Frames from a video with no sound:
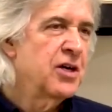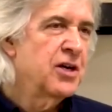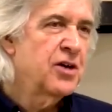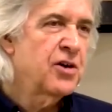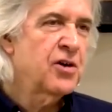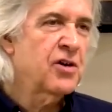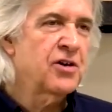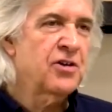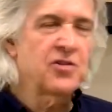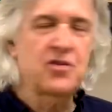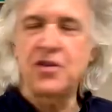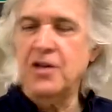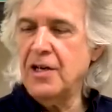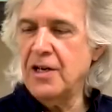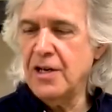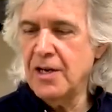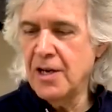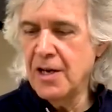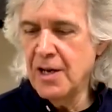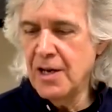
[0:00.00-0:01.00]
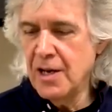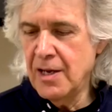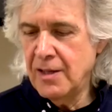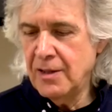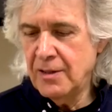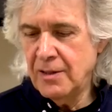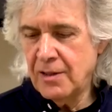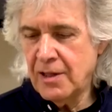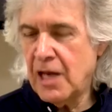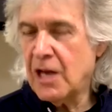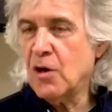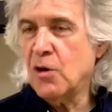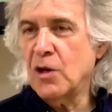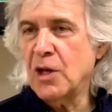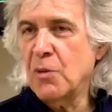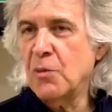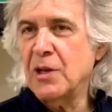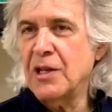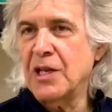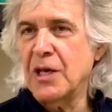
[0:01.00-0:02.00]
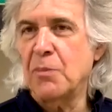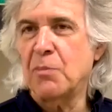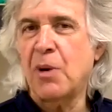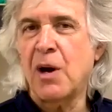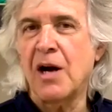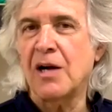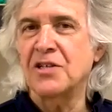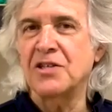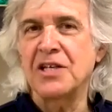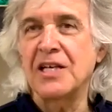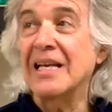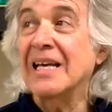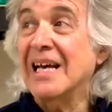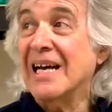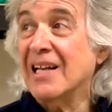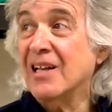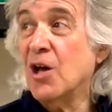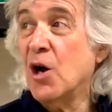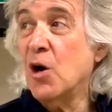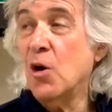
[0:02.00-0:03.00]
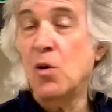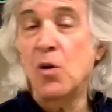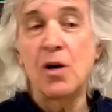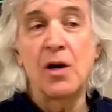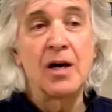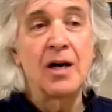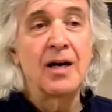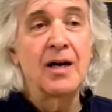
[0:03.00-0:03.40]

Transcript: you're going to see not only will the epoxy yellow,